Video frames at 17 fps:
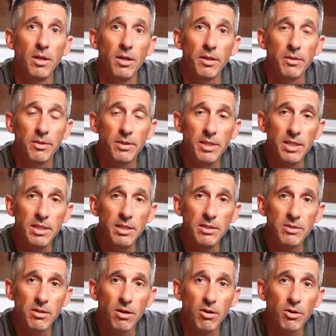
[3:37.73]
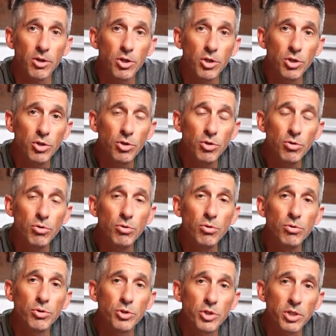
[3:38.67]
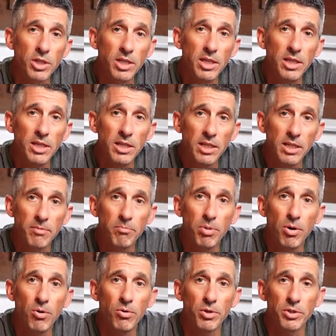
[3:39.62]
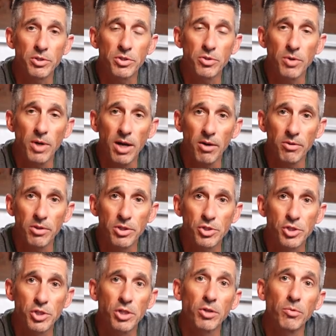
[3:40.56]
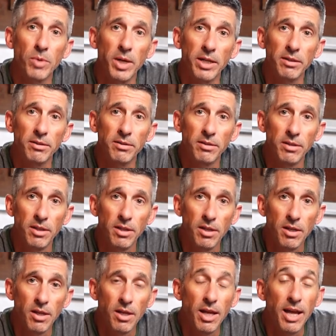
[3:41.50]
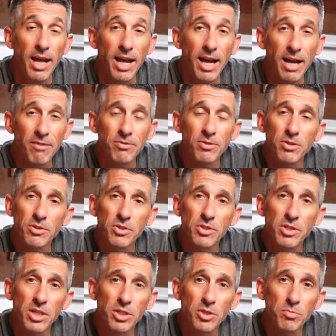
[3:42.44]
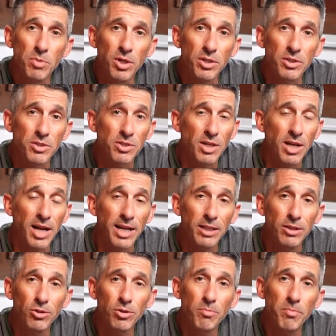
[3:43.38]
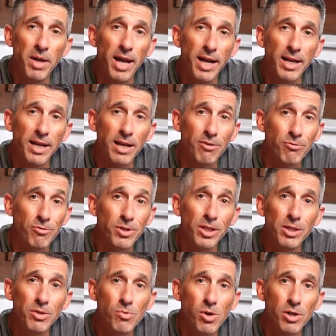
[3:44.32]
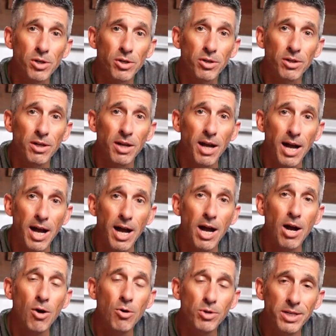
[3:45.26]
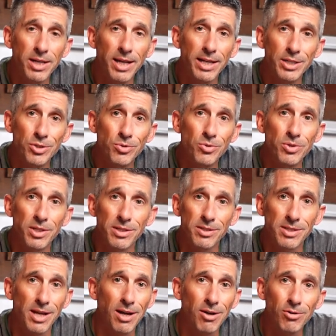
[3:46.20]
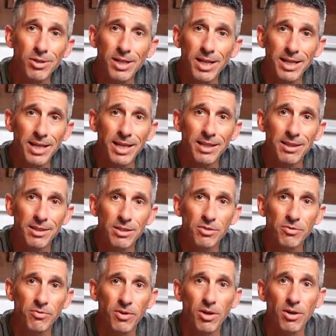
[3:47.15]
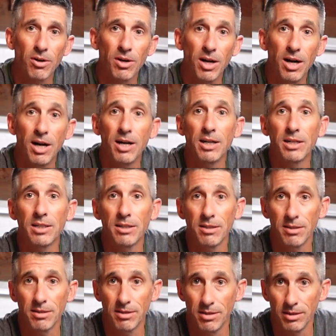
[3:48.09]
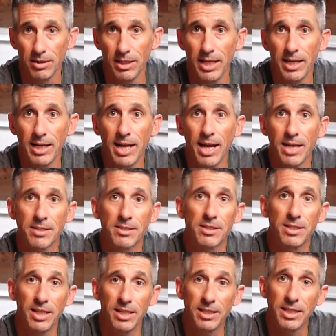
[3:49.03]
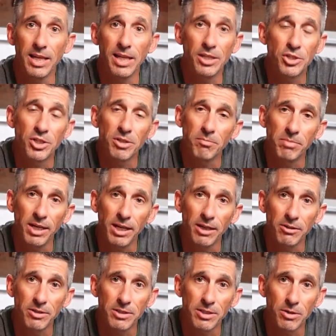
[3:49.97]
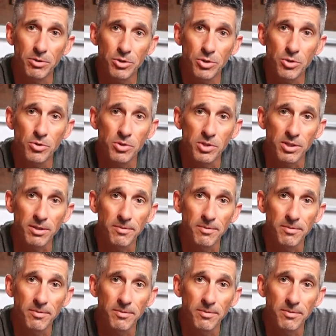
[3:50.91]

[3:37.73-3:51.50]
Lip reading: These are huge key components to how this year went. After 6 months, I look back and I really wonder, how did I do this? How did I get this far on the lead acid and the AGM batteries I was using?